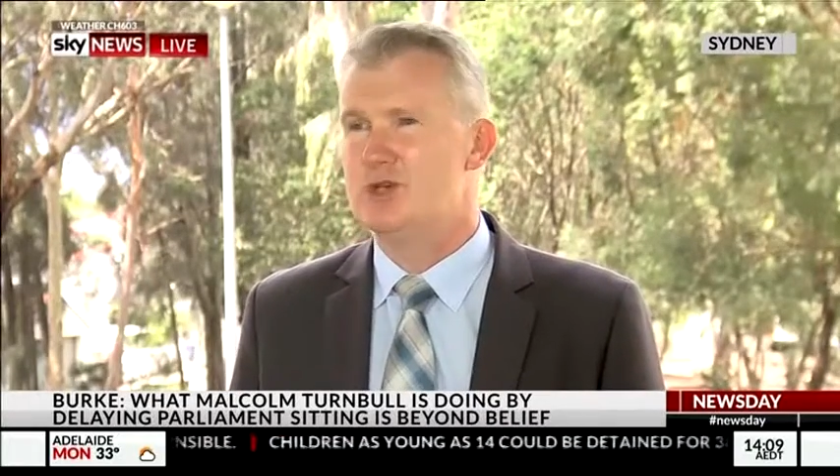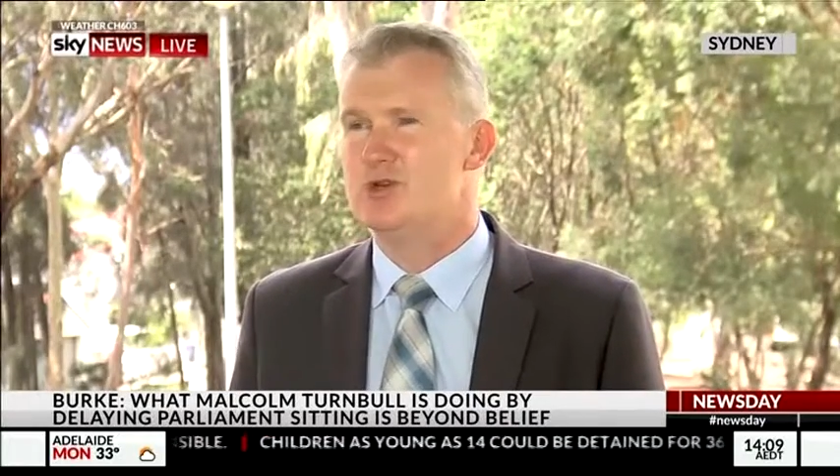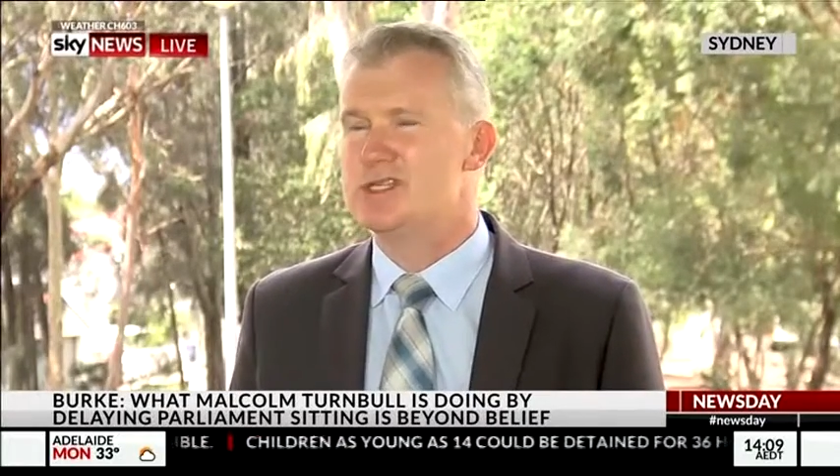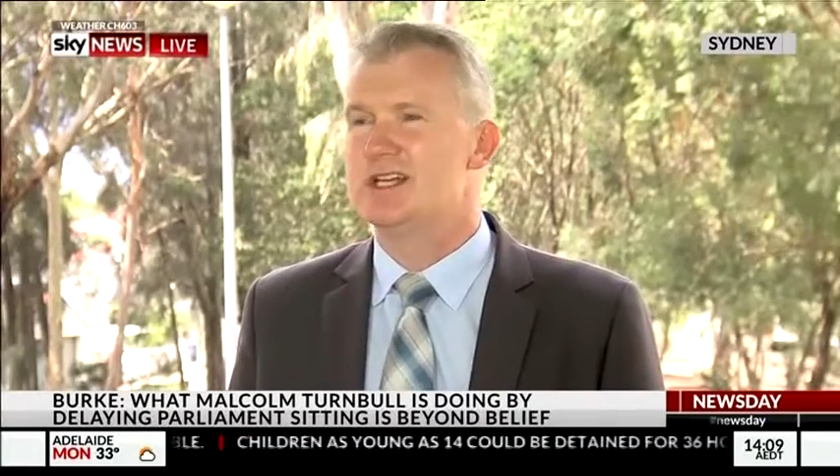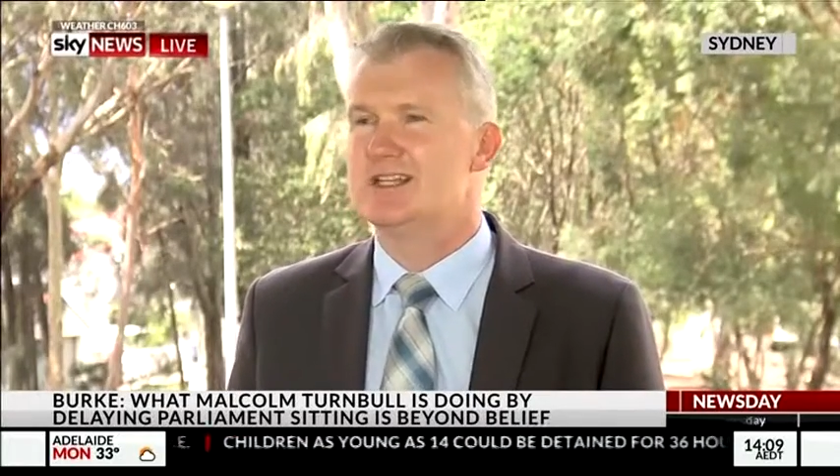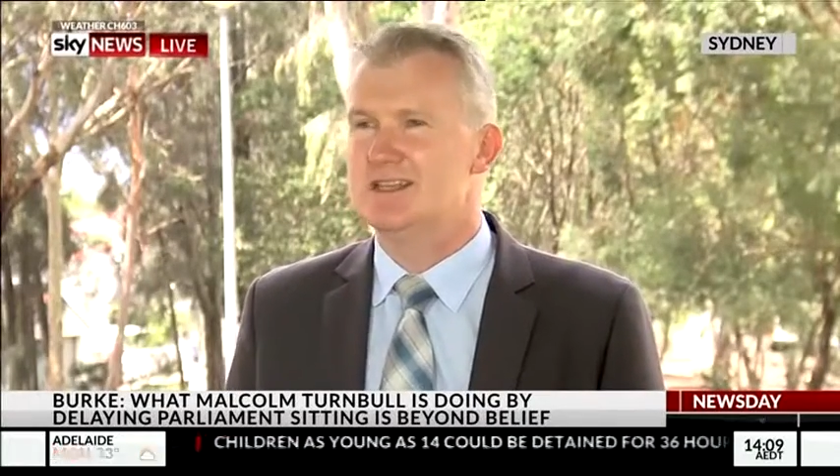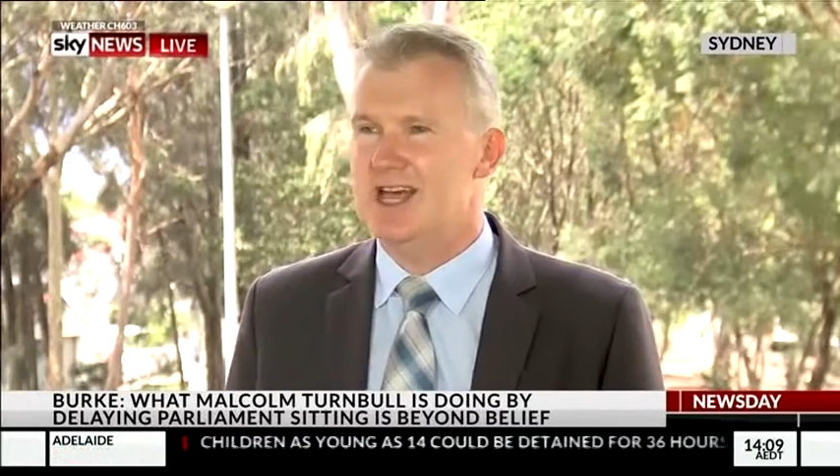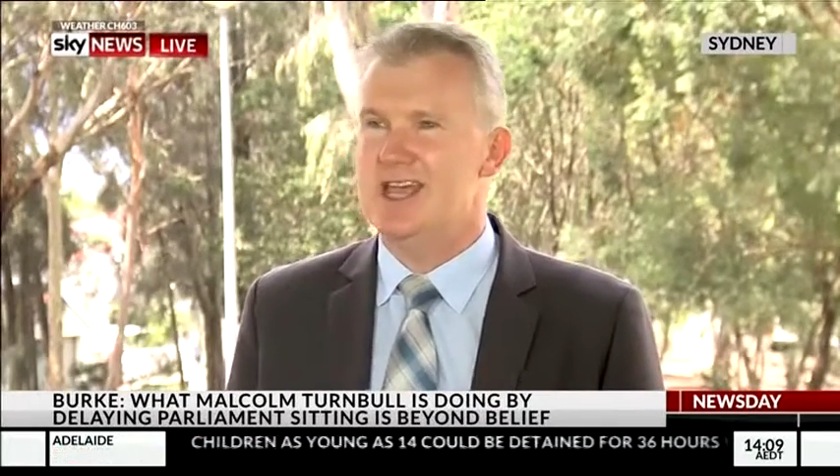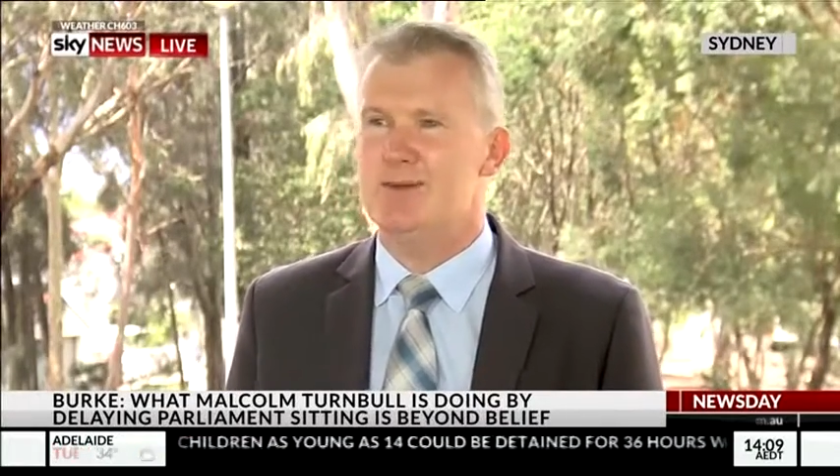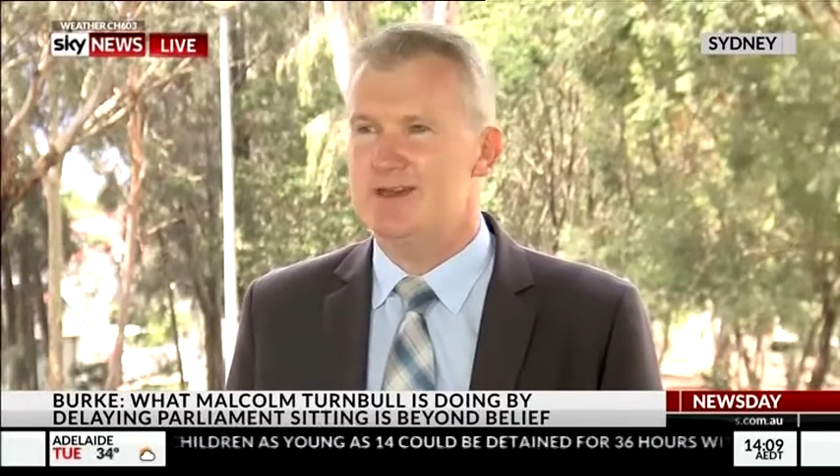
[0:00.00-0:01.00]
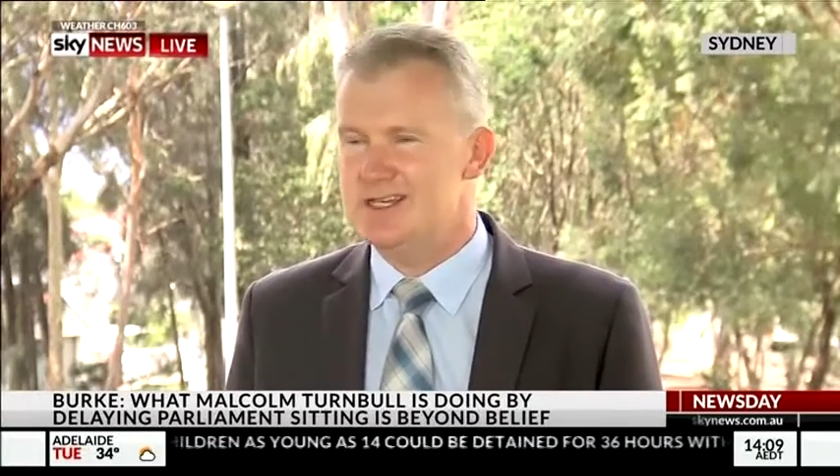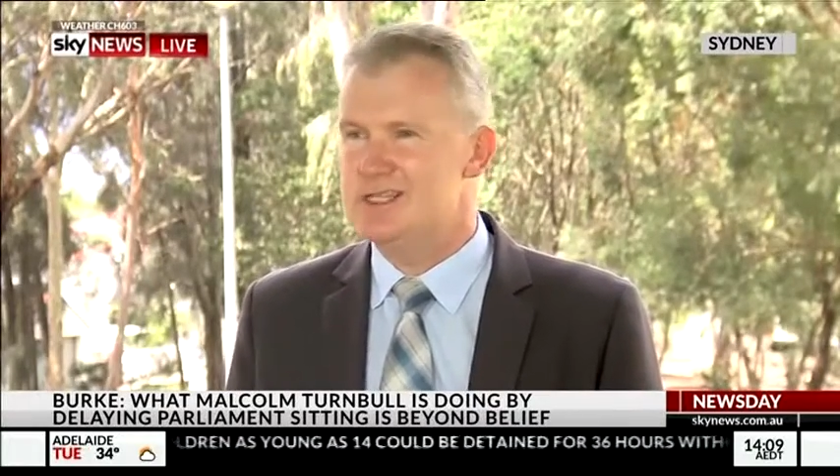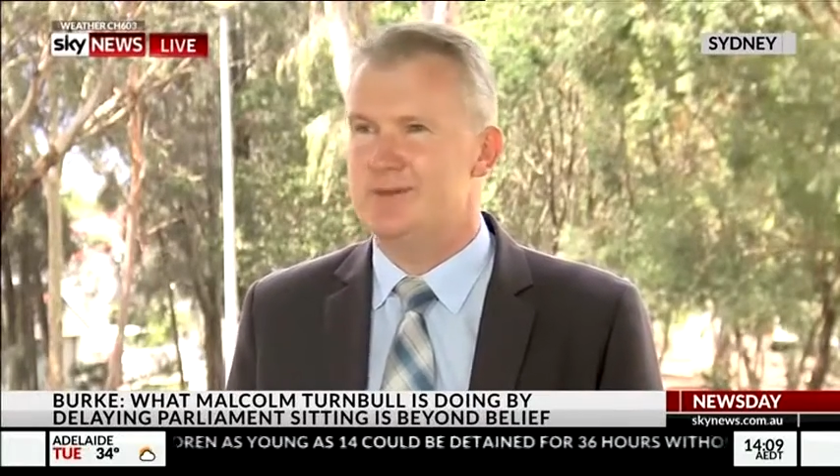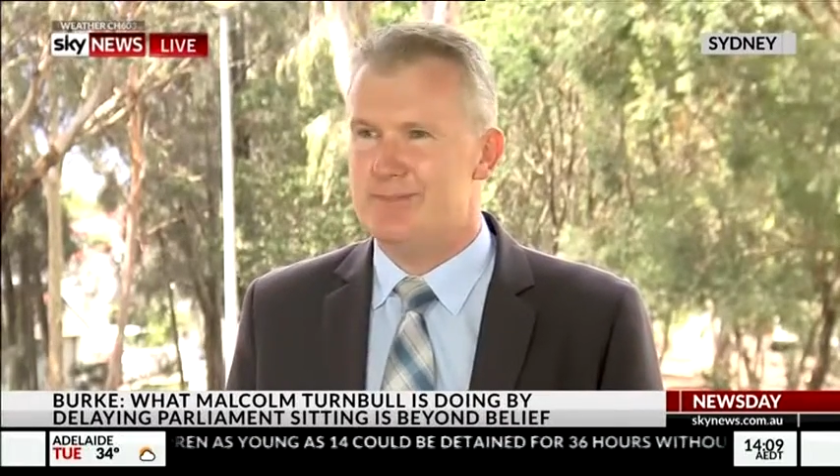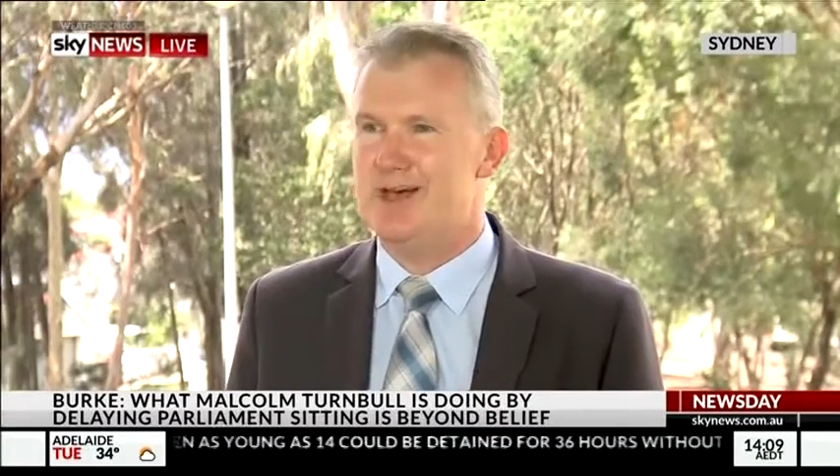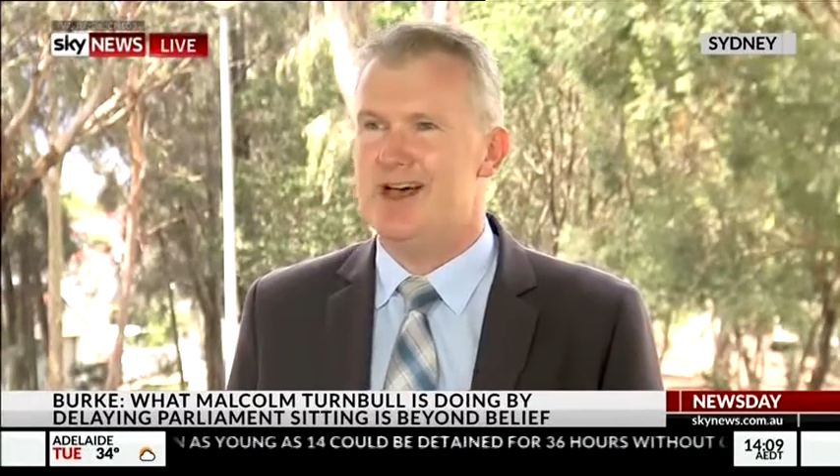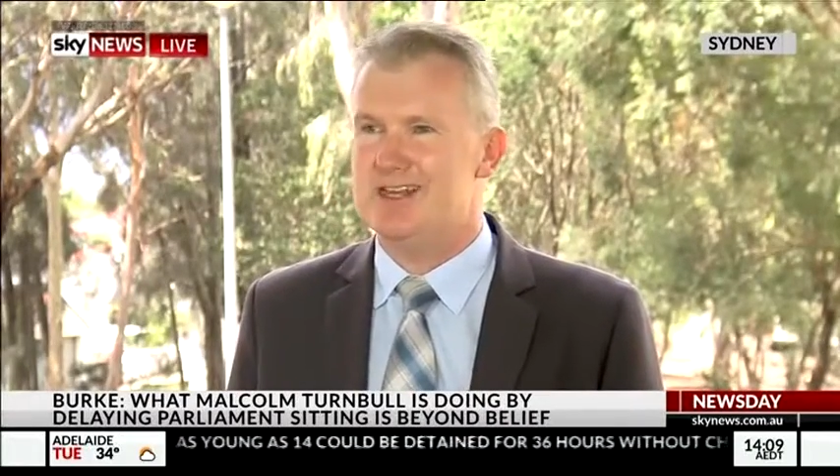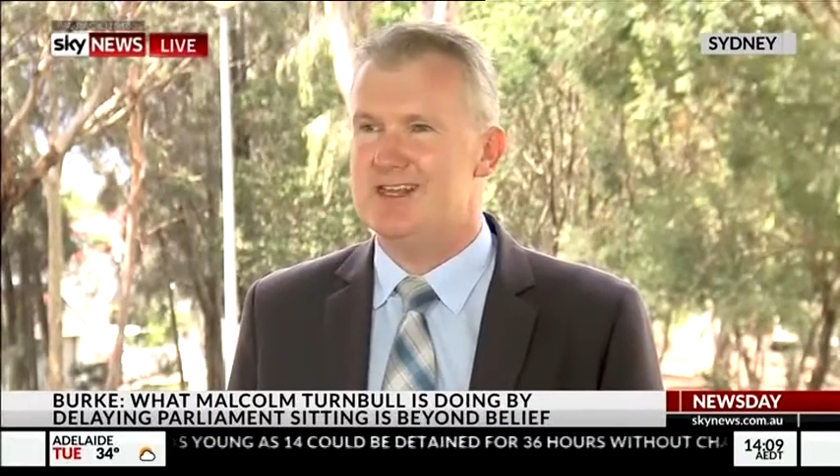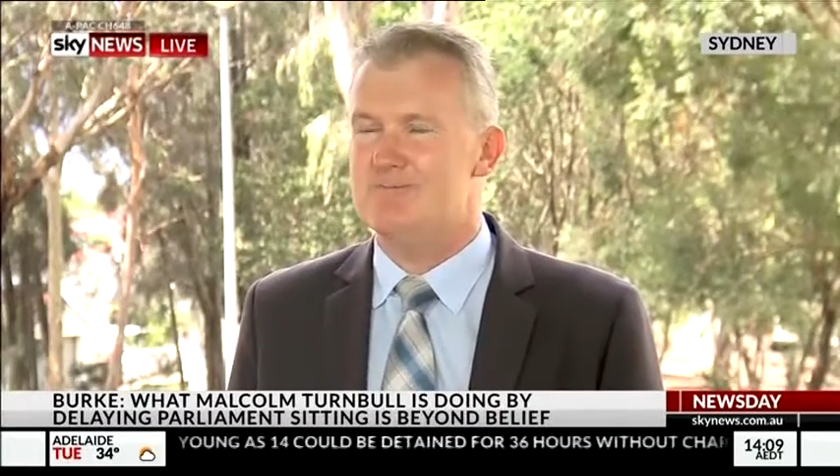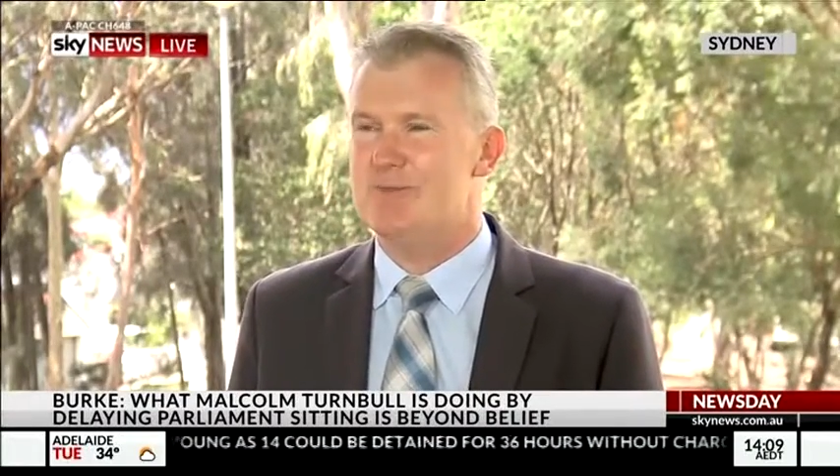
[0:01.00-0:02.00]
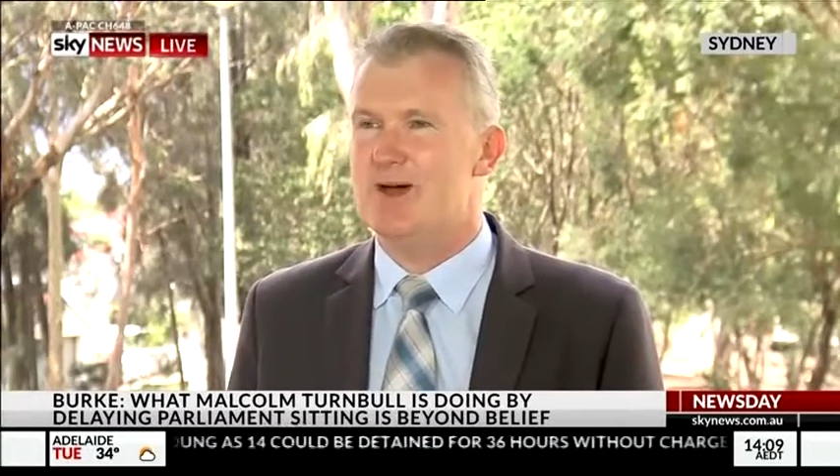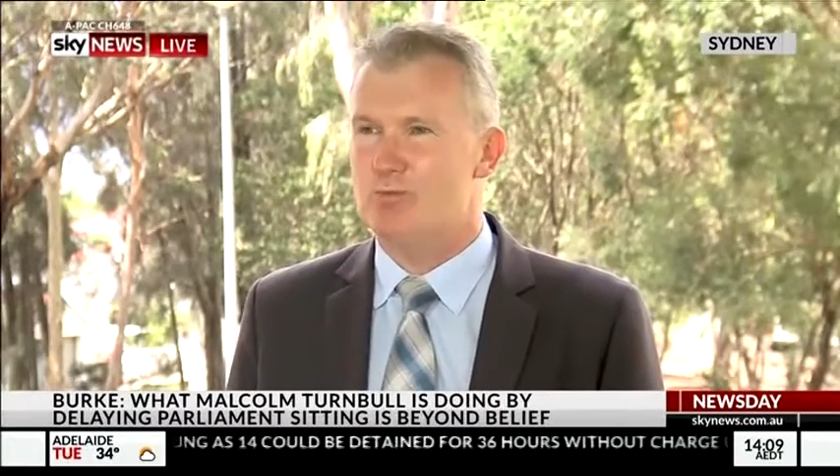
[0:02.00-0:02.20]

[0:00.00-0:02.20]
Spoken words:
Because Labor is the party